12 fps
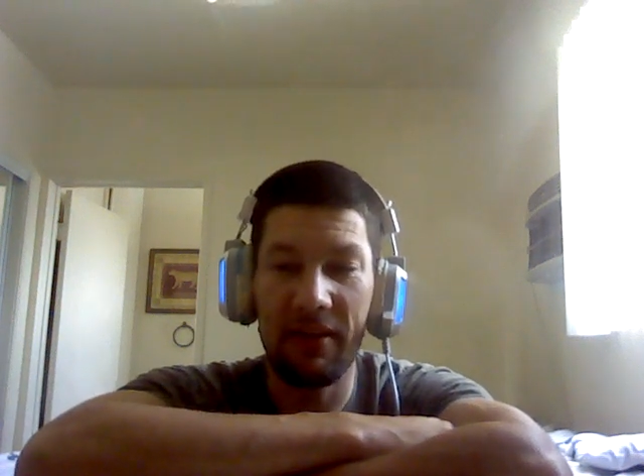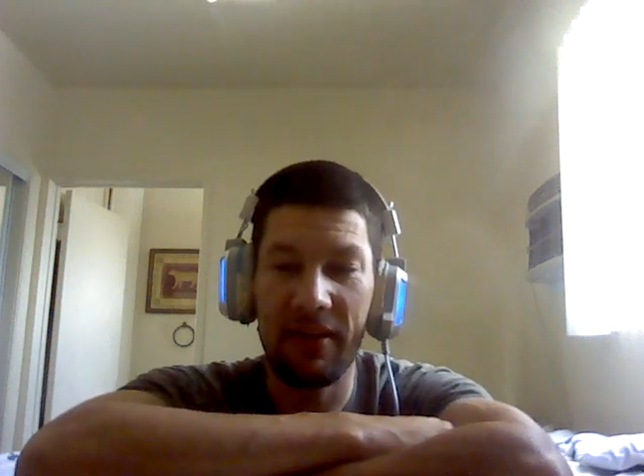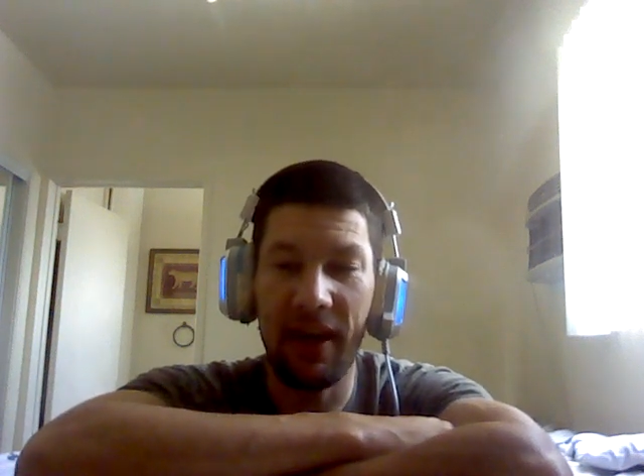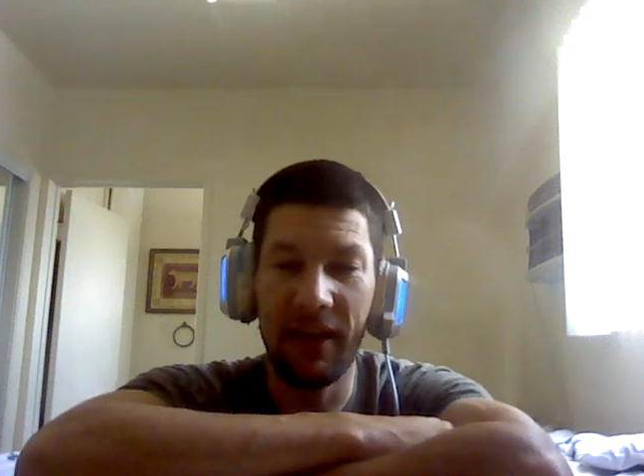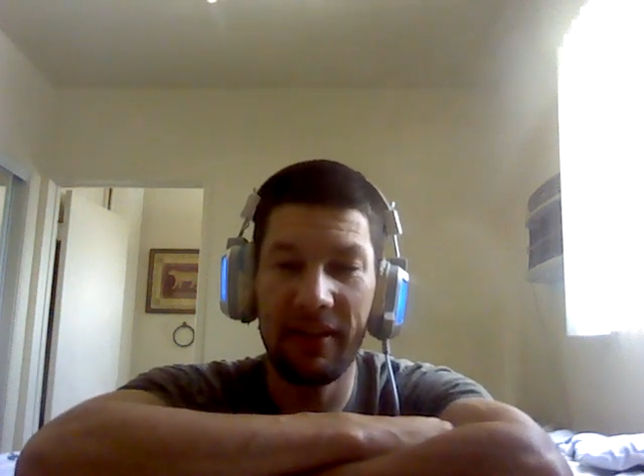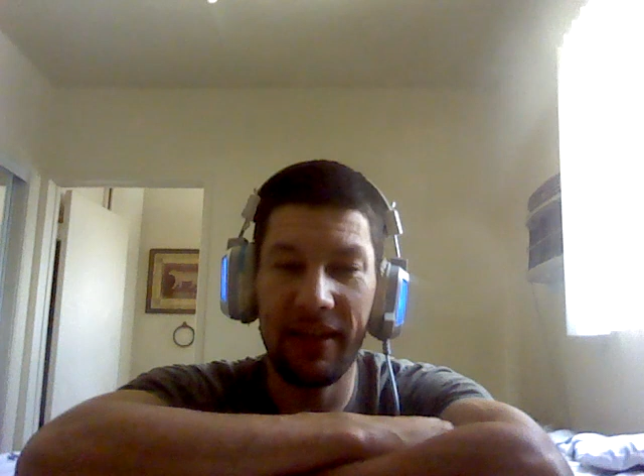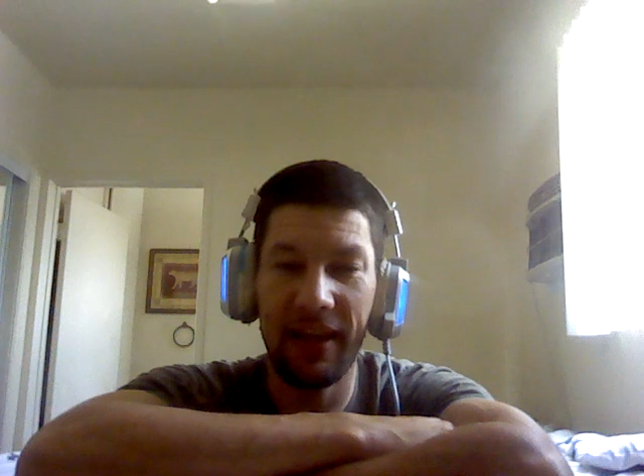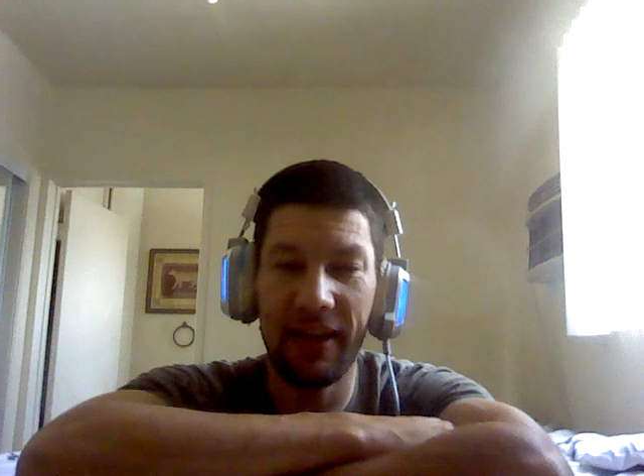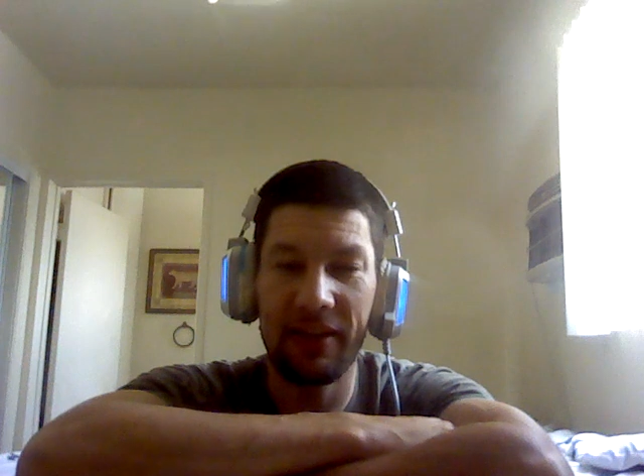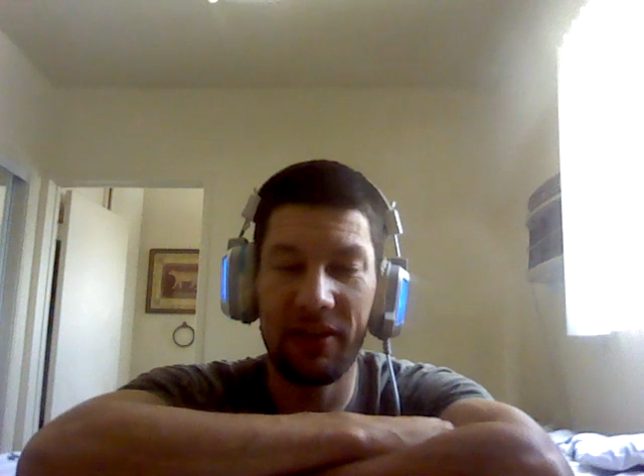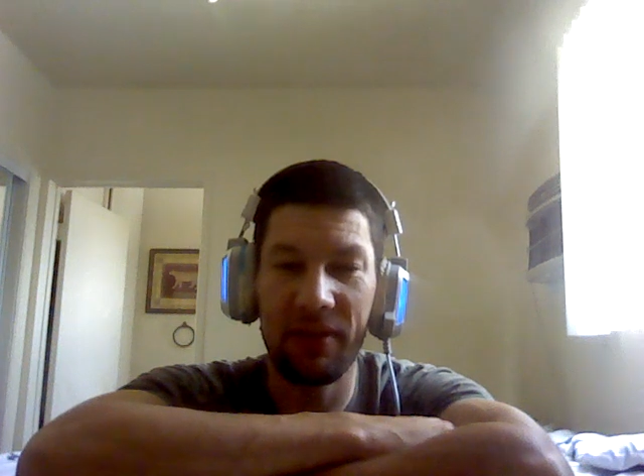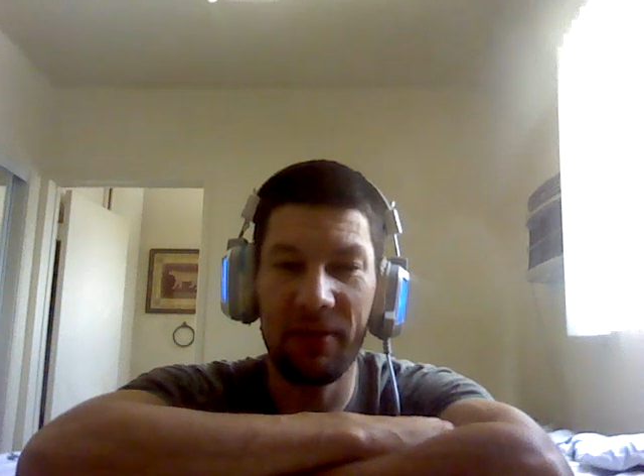not to
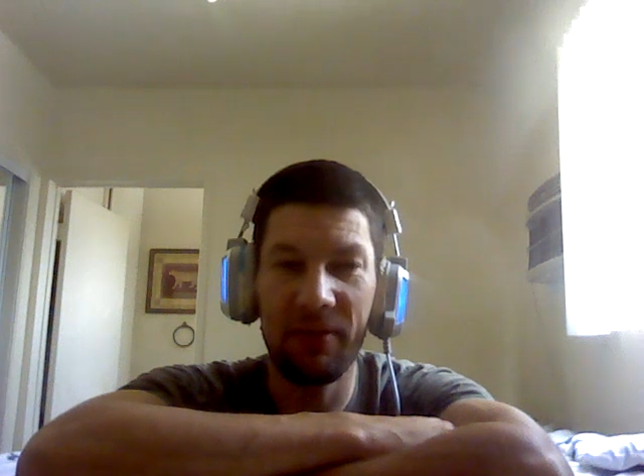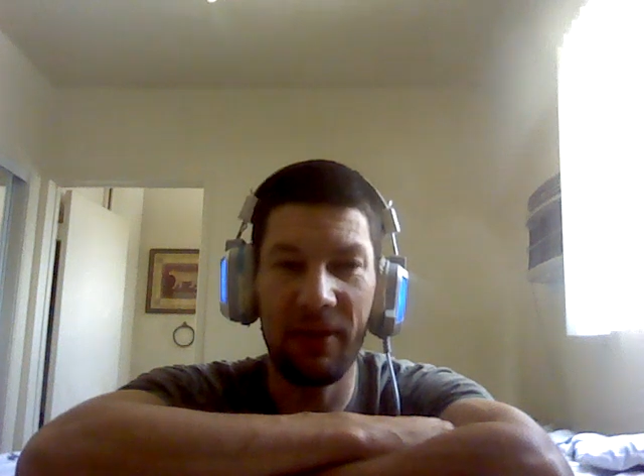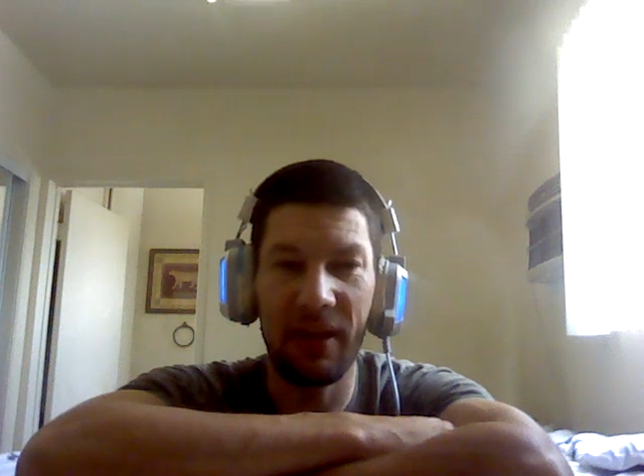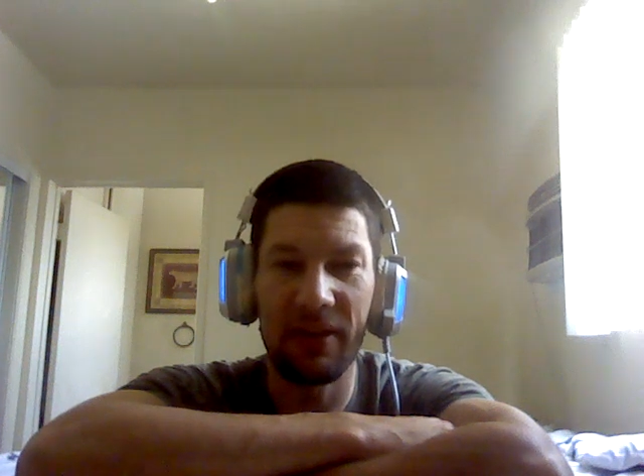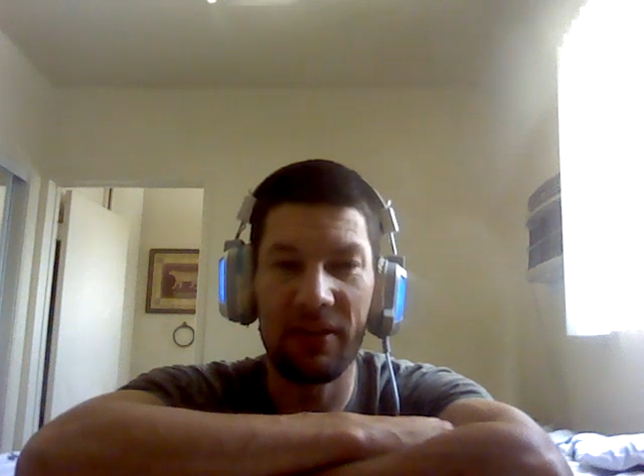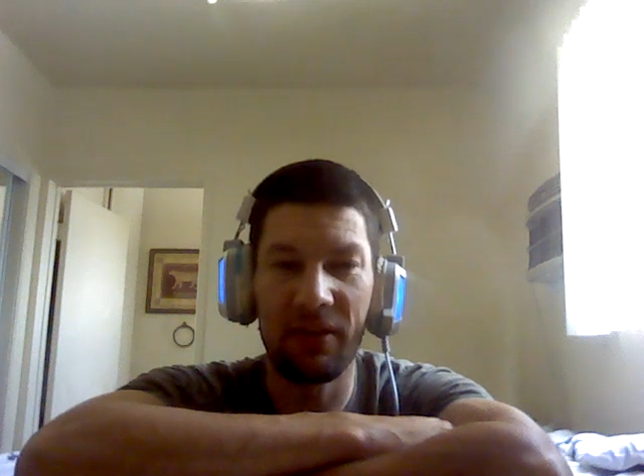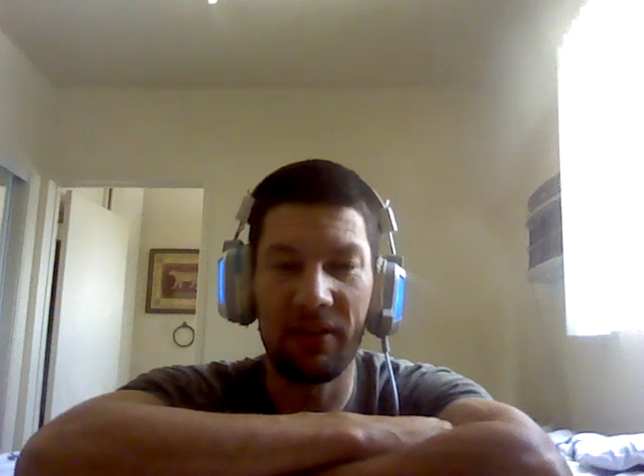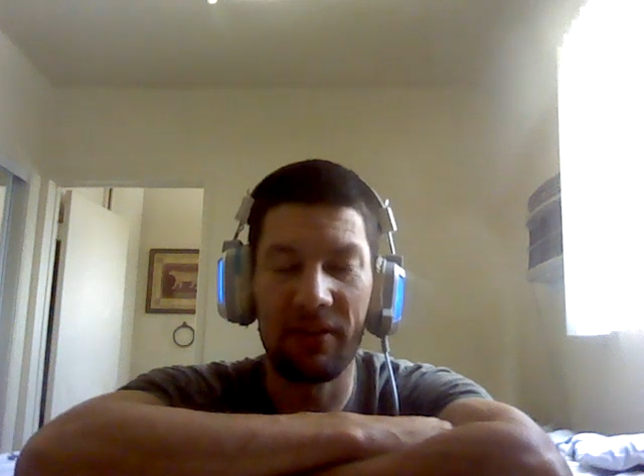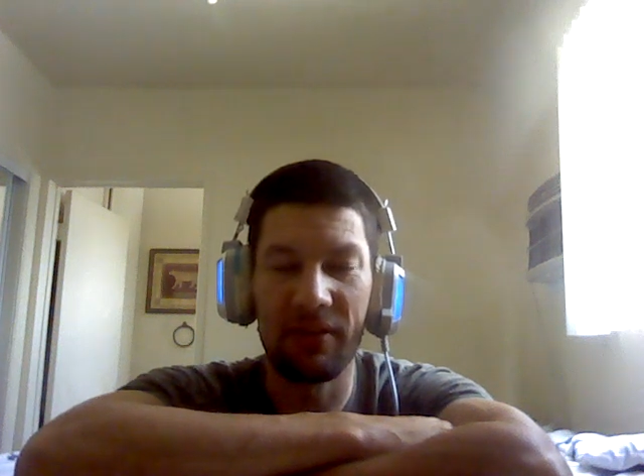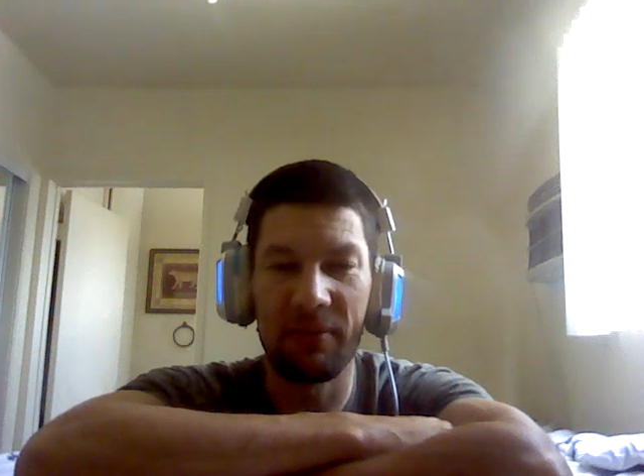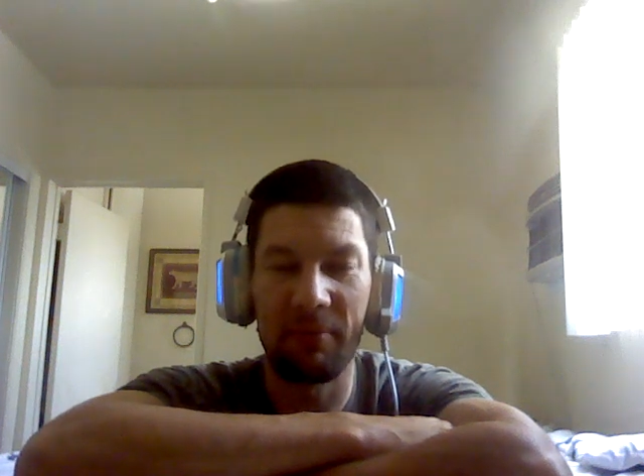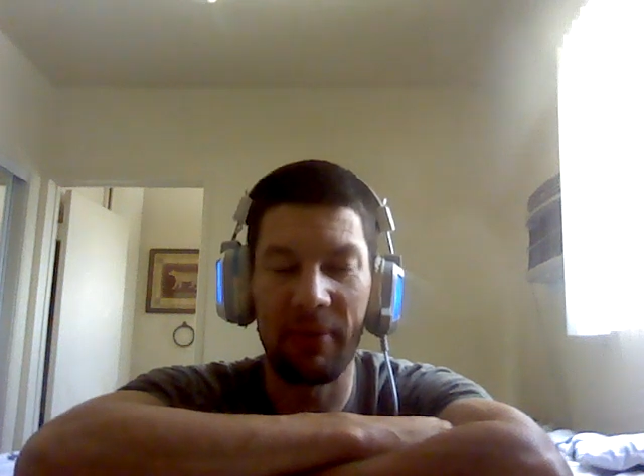get too
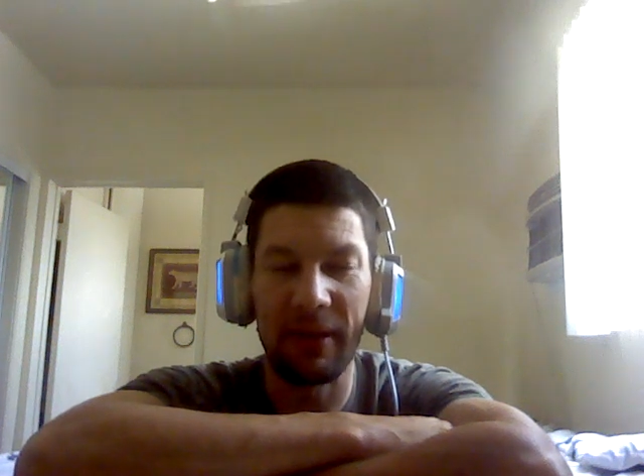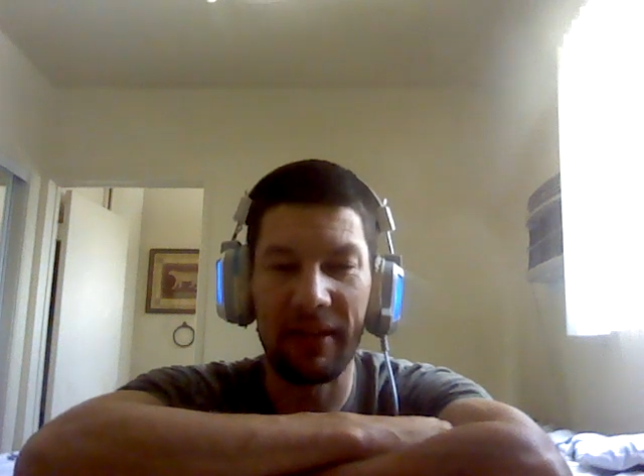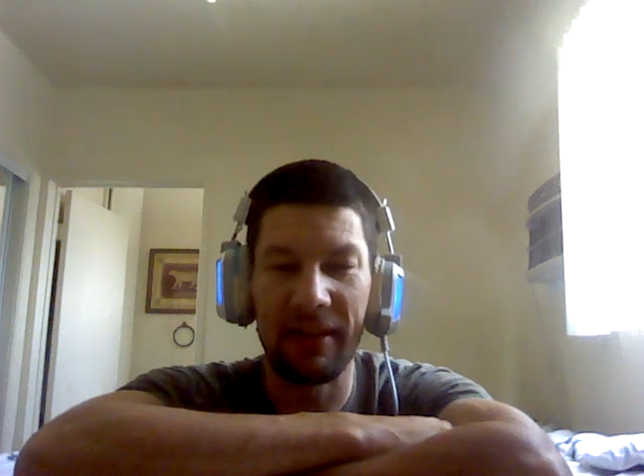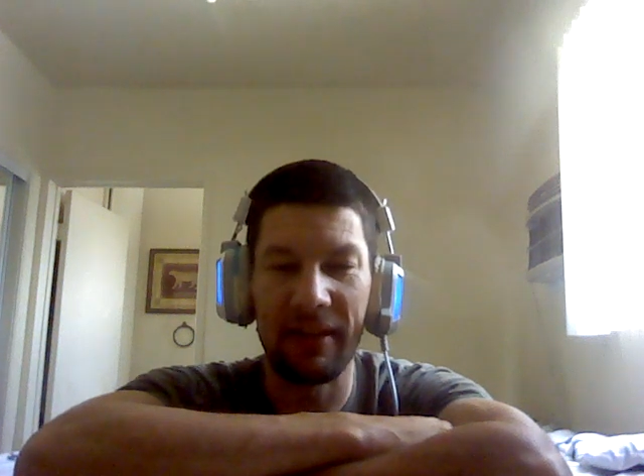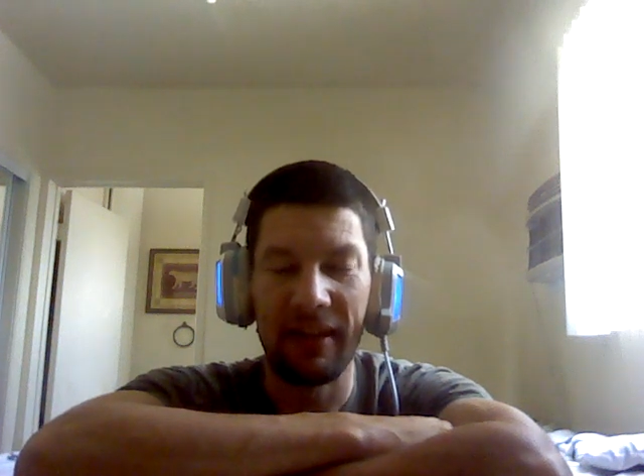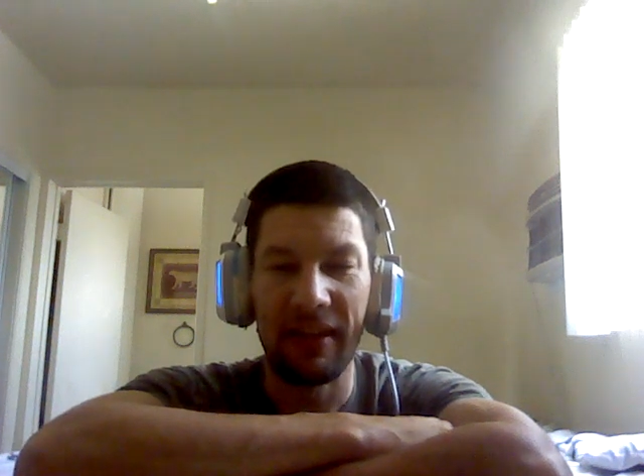adult, but